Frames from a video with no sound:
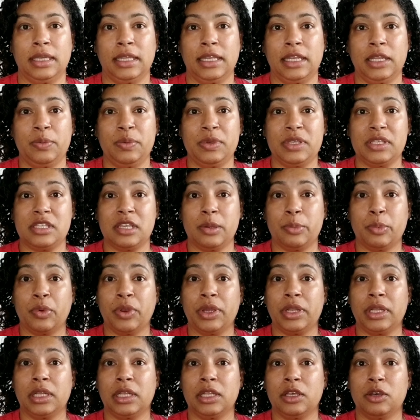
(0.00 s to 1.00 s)
Let me
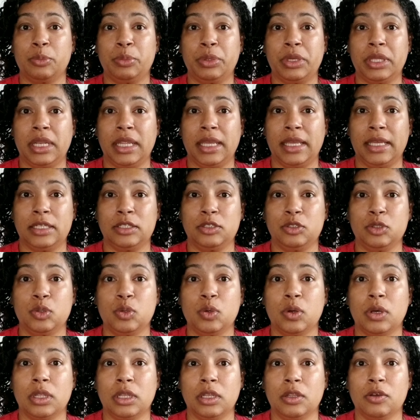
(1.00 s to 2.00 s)
separate a little bit and
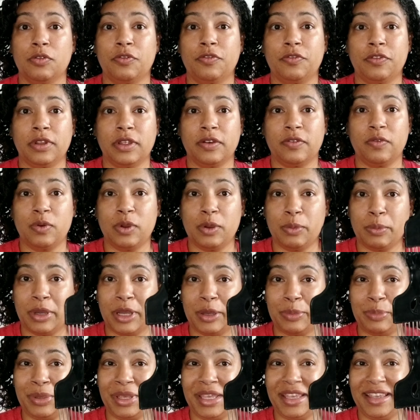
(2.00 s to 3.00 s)
do a little fluff with
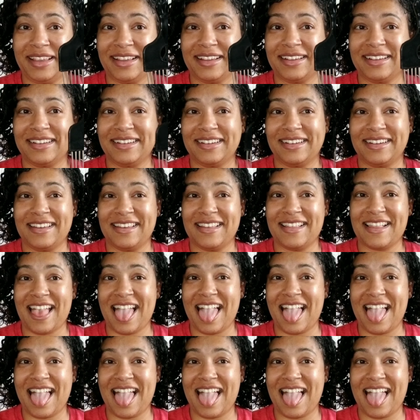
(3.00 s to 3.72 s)
my pick